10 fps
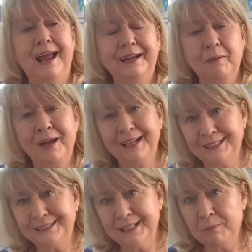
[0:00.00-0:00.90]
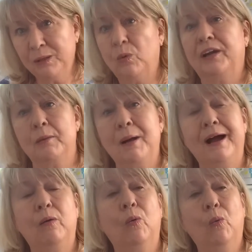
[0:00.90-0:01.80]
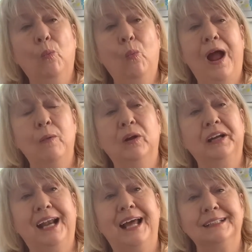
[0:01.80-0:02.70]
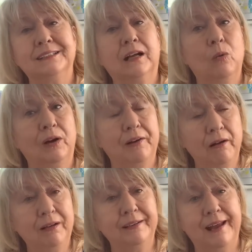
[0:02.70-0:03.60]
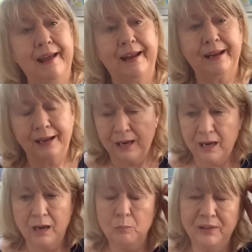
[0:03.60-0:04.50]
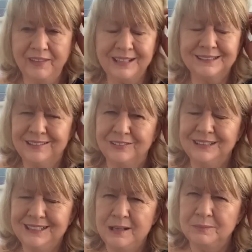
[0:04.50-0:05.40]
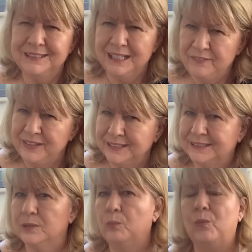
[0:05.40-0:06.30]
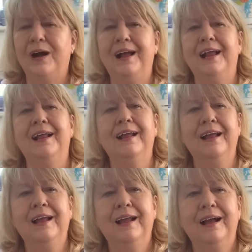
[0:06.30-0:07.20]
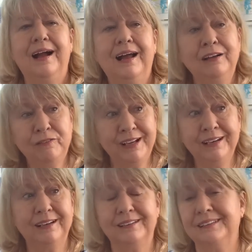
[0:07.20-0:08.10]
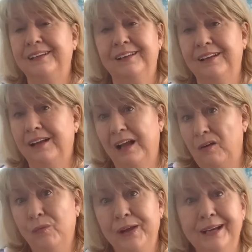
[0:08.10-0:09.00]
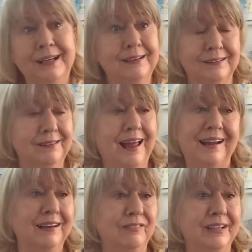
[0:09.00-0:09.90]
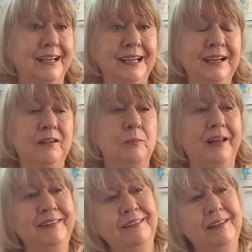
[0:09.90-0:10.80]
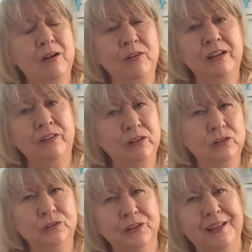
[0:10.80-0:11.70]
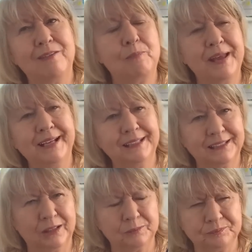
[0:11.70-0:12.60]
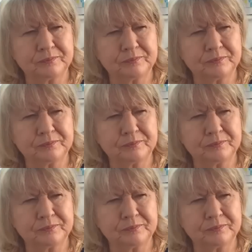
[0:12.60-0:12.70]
Now, I had a similar one about where would I like to go on holiday, but that's not the same as living somewhere. I love England, and I really like living in England, but I think the only other country that I've been to